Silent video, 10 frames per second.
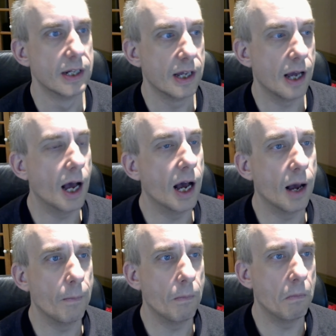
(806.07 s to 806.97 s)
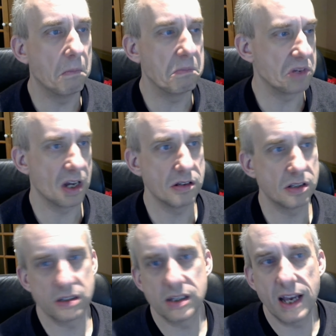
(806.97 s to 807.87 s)

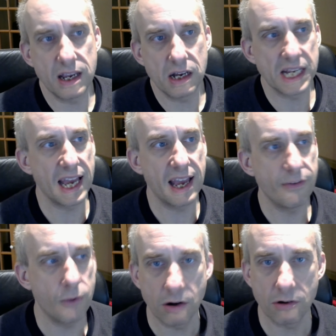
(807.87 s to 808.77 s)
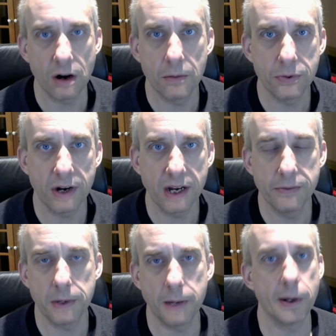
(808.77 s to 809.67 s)
so say I get F1 Grand Prix
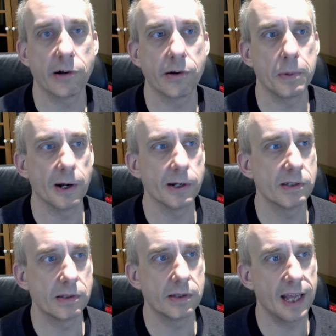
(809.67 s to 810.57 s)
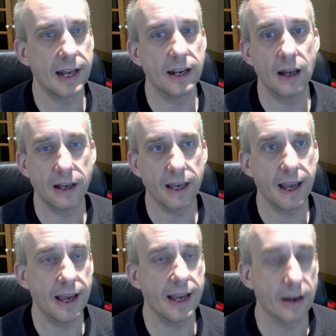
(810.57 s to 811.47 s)
by Microprose, then
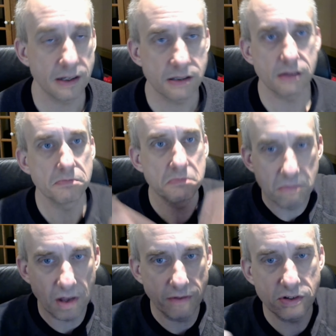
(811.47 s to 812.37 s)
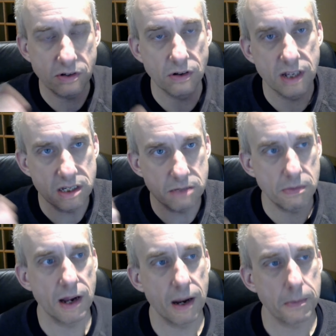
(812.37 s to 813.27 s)
okay, hey guys, I've just got this
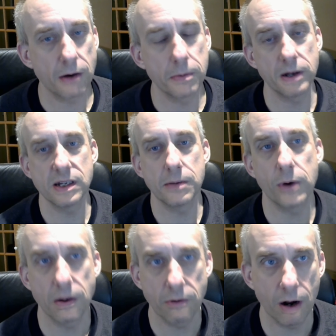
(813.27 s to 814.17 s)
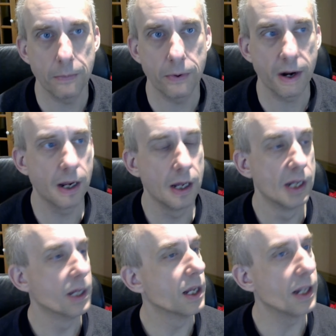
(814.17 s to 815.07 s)
Microprose F1 Grand Prix,
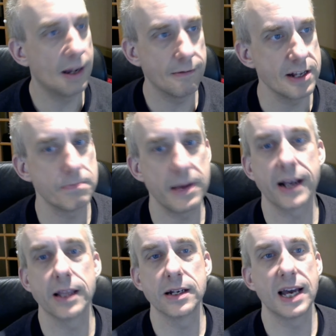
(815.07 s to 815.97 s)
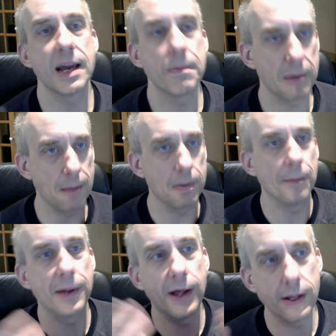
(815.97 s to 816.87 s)
loved this back in the day, blah blah
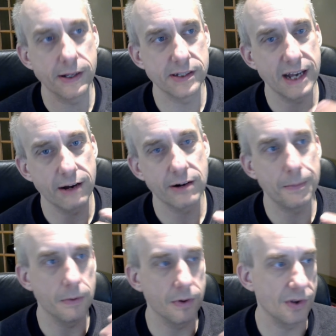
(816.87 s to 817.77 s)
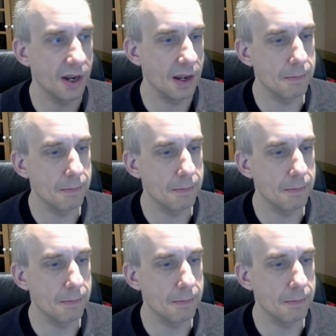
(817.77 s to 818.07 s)
blah, this is how crap I was at it,